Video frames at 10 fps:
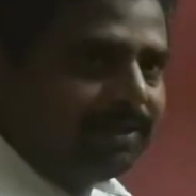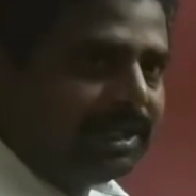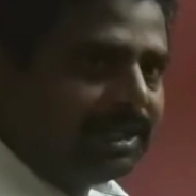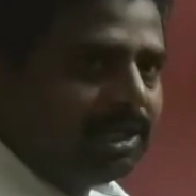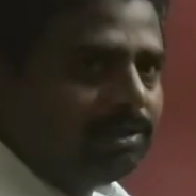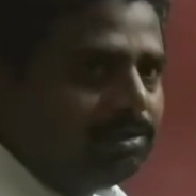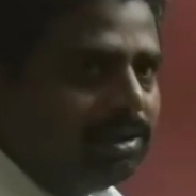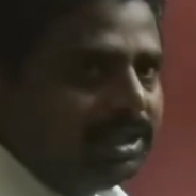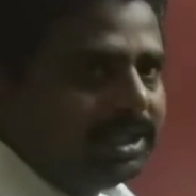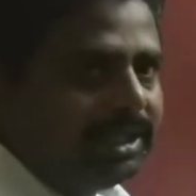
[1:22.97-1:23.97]
can conclude
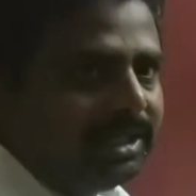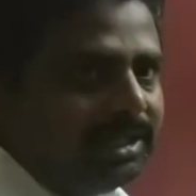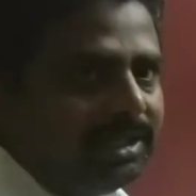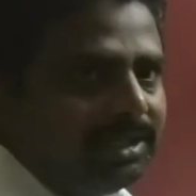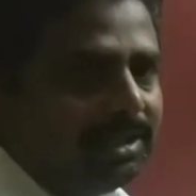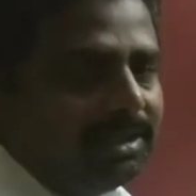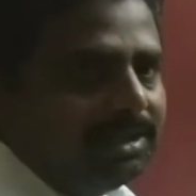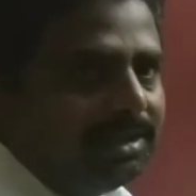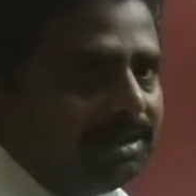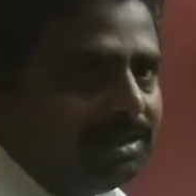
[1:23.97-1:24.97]
the
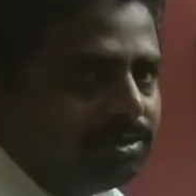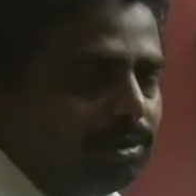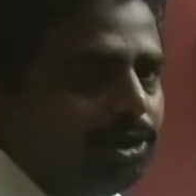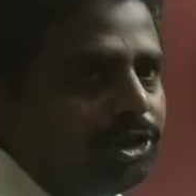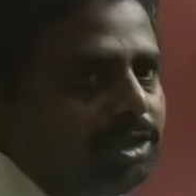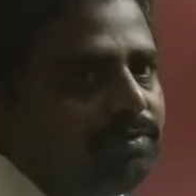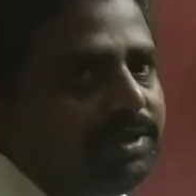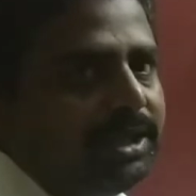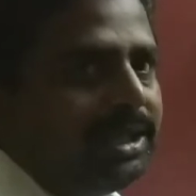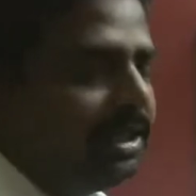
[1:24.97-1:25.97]
solution of
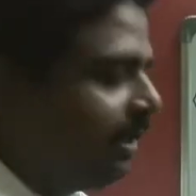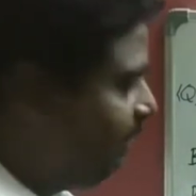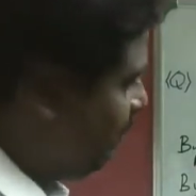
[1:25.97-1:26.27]
the given